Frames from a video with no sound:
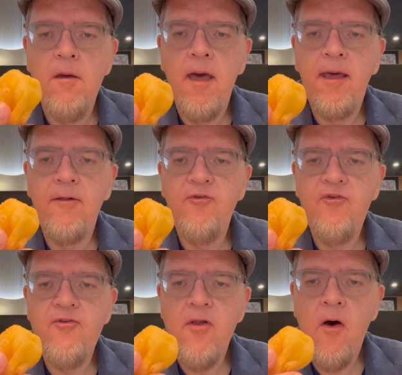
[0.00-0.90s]
Again,
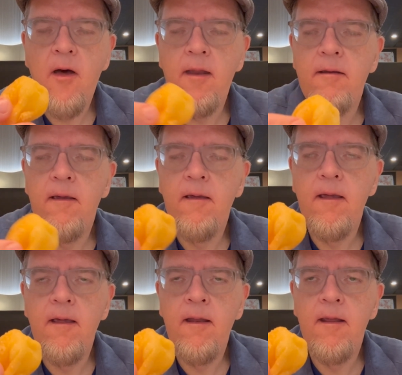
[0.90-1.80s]
just not
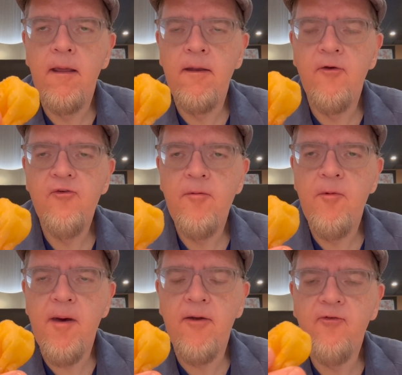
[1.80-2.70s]
an extreme
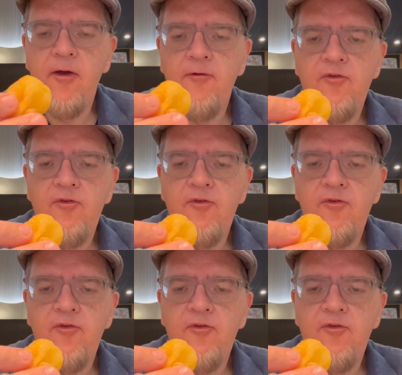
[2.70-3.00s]
amount of flavor